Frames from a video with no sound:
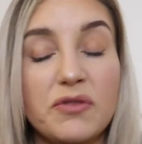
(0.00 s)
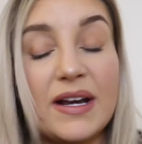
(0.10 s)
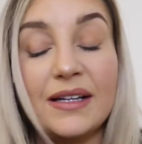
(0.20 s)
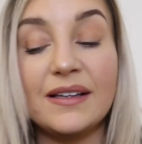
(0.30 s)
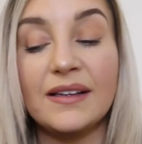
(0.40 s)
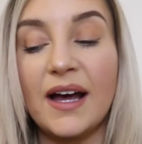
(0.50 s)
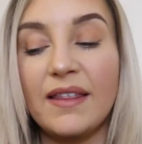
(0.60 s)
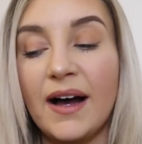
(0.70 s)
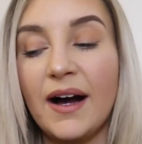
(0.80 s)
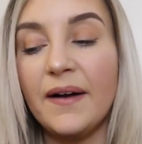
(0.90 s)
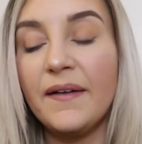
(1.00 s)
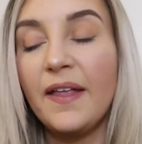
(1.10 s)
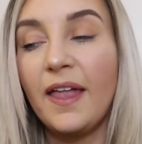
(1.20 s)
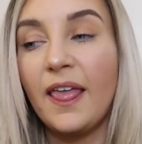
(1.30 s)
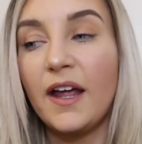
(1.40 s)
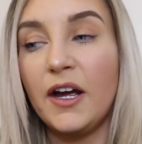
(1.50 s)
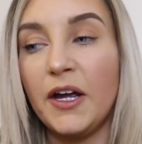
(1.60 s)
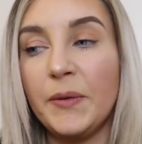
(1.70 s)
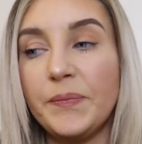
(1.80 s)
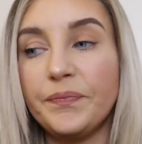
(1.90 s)
anything like that.
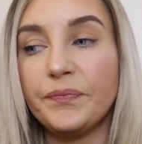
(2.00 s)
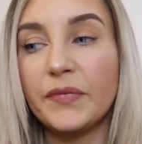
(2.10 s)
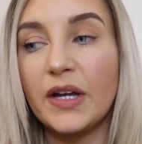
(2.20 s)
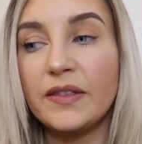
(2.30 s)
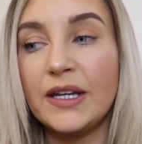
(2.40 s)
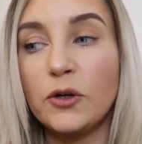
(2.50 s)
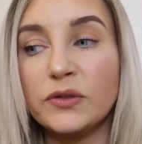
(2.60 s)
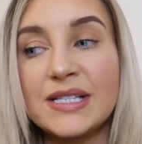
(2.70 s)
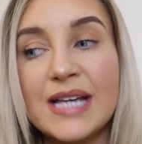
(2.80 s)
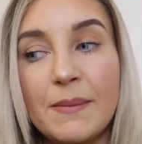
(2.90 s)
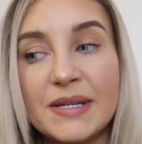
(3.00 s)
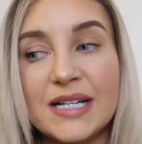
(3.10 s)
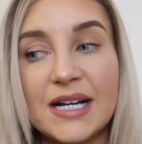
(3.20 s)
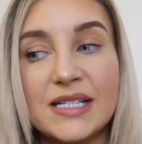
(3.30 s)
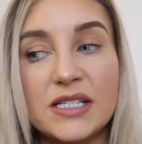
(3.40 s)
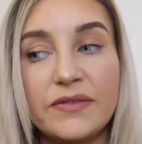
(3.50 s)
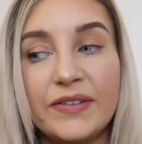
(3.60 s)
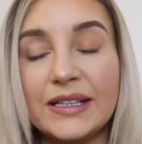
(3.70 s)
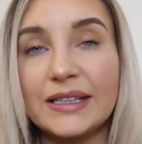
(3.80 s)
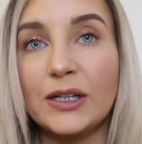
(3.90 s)
The only time I started to
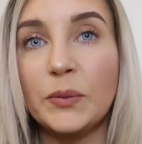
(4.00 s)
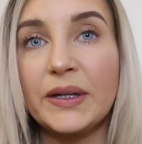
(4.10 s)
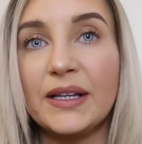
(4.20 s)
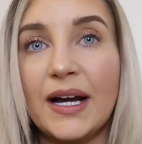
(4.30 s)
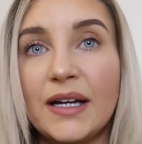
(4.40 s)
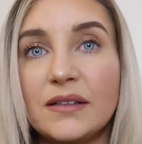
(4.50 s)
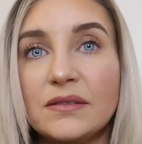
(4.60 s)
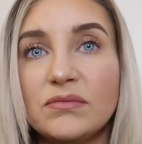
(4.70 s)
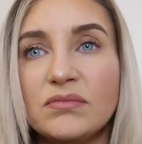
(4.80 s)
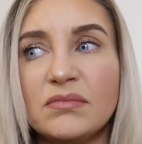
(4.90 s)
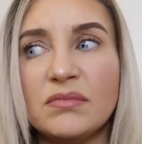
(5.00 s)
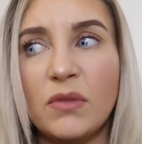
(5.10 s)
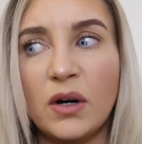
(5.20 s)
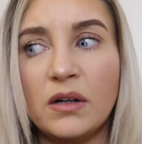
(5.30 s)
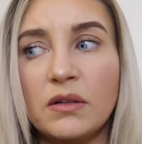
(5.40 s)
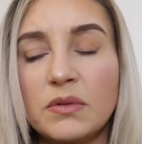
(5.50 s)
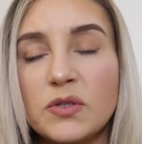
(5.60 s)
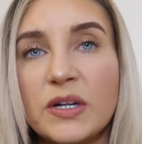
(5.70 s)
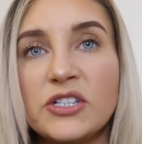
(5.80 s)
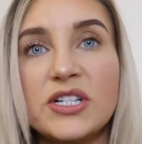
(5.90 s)
feel a little bit like, what, was
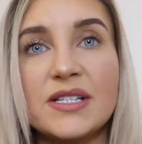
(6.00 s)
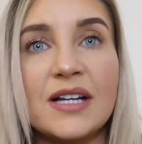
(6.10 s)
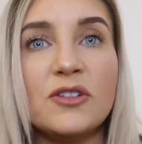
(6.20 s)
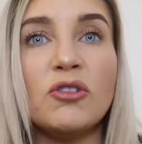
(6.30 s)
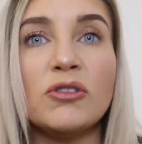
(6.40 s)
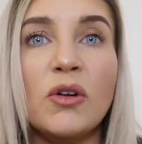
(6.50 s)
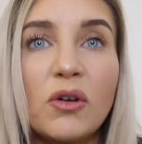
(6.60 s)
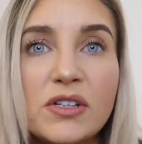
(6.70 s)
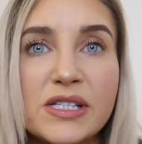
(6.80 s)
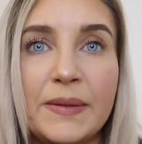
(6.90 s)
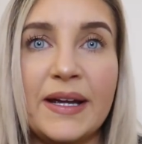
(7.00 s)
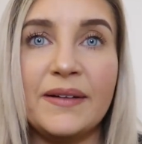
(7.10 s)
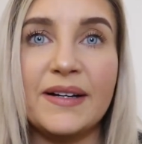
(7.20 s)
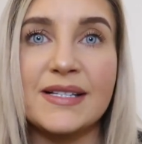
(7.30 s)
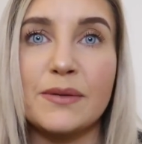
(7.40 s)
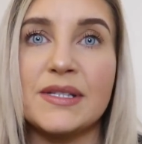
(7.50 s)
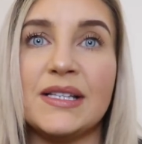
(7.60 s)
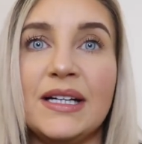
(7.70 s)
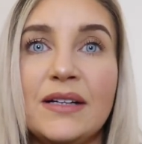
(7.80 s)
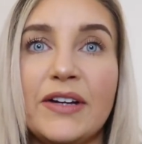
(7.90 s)
when she said good luck to me as I was
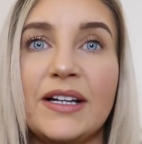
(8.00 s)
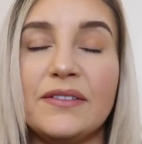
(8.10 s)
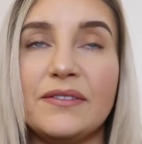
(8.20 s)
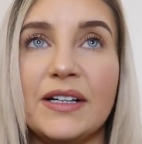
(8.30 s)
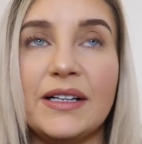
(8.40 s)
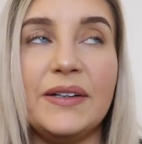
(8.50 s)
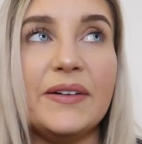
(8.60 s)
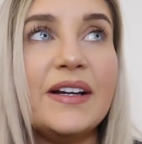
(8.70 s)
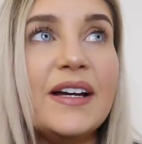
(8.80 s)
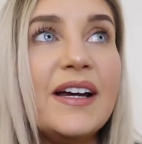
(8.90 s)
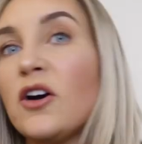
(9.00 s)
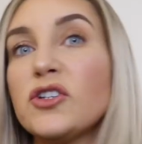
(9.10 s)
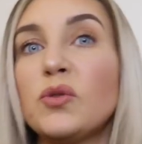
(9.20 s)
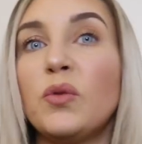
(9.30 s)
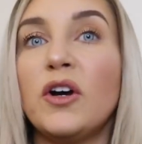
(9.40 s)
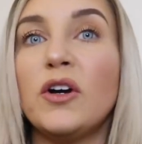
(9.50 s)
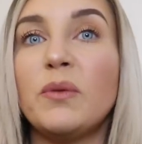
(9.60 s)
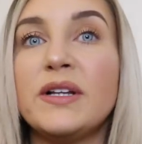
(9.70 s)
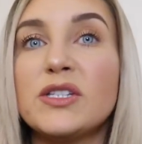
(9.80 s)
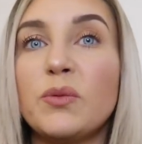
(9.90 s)
leaving, right?
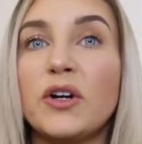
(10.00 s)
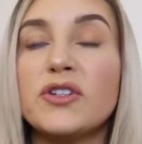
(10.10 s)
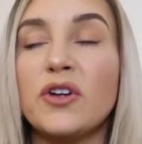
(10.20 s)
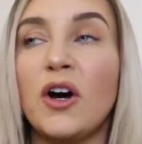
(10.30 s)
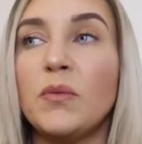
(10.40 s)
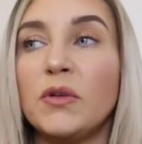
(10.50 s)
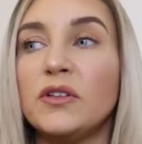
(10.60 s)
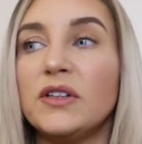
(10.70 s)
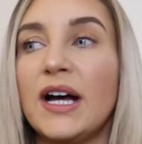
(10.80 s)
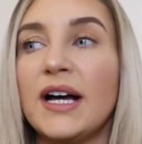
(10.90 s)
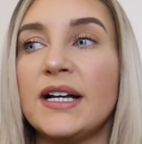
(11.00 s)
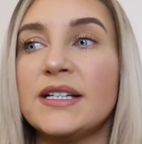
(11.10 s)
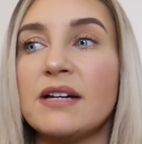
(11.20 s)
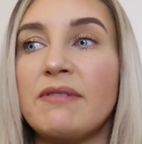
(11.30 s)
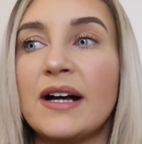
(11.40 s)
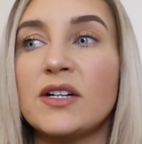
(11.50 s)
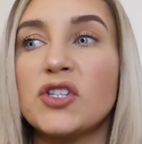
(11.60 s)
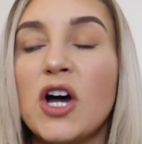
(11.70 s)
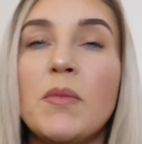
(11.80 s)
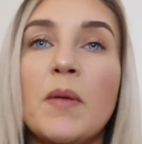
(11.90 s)
Went to work as normal, and I rang
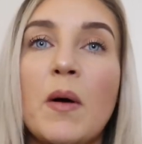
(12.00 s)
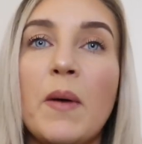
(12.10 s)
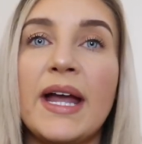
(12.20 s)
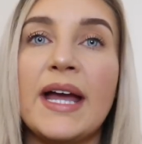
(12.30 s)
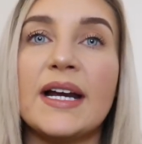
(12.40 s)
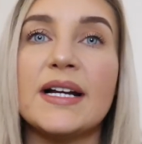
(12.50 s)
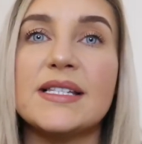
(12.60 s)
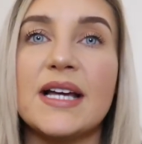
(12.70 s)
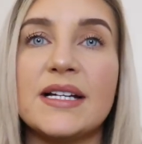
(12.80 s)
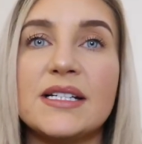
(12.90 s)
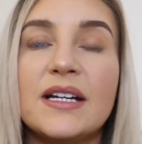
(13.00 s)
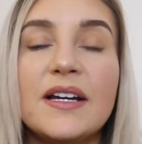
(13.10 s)
Tom on my way in and I said,